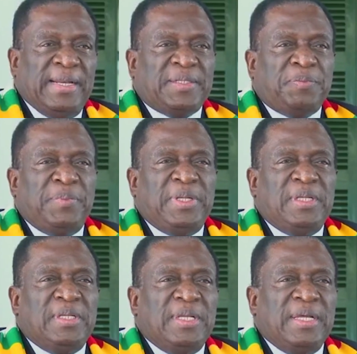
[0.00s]
Let
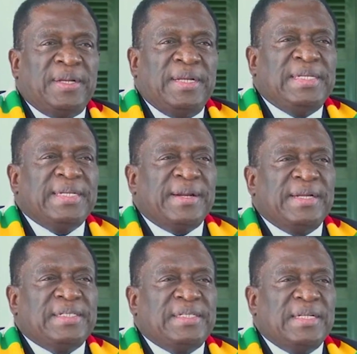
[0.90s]
me
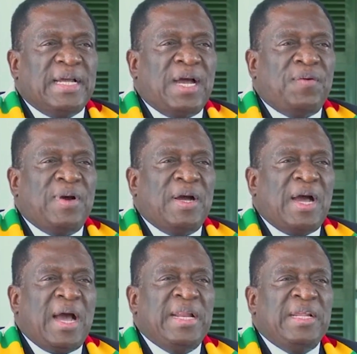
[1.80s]
reiterate our
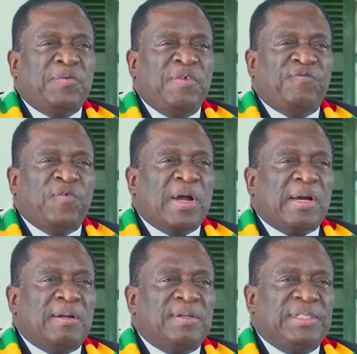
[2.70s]

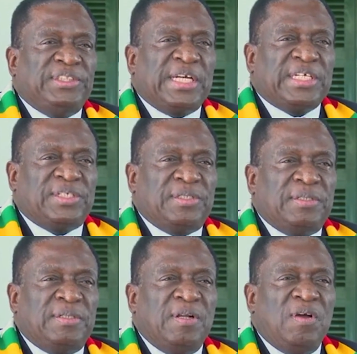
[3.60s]
unequivocal
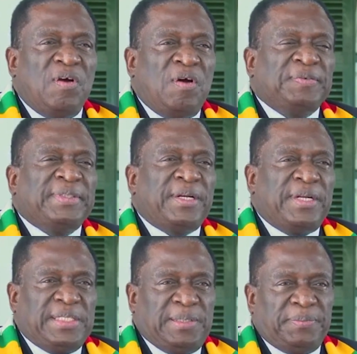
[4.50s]
rejection of
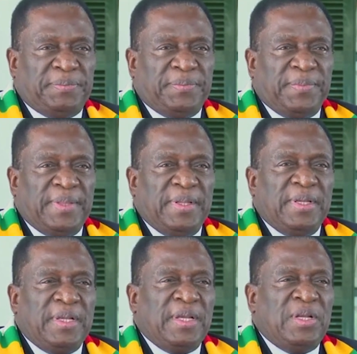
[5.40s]
terrorism
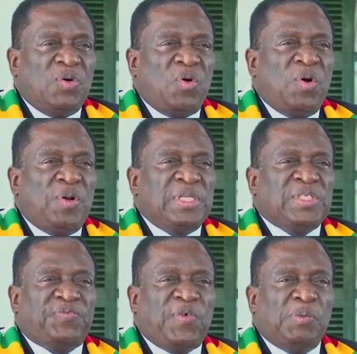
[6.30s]
in all
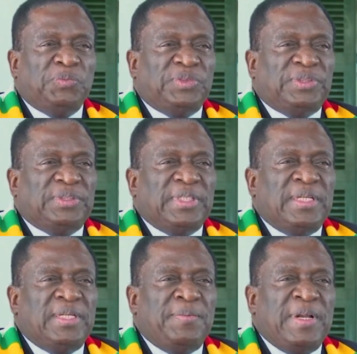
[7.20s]
its forms
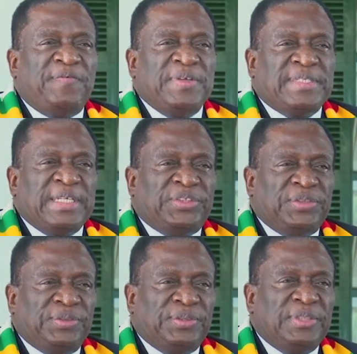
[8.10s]
and
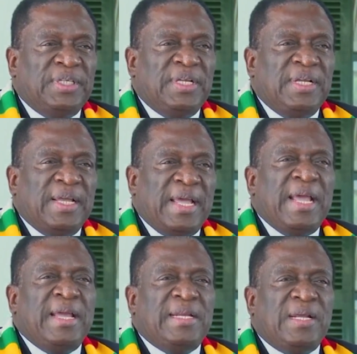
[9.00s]
manifestations,
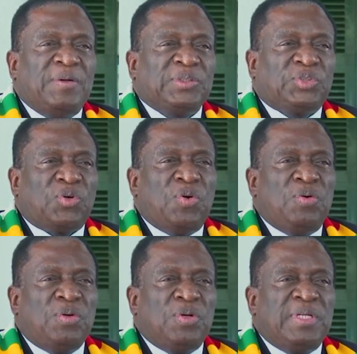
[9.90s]
and our
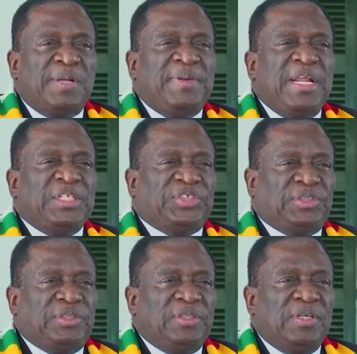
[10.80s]
strong
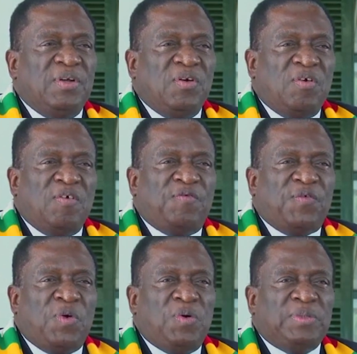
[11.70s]
condemnation
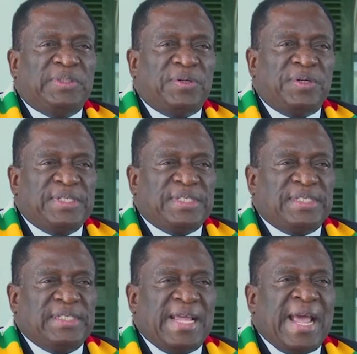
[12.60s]
of all
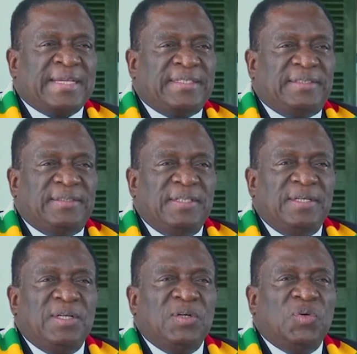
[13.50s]
terrorist acts,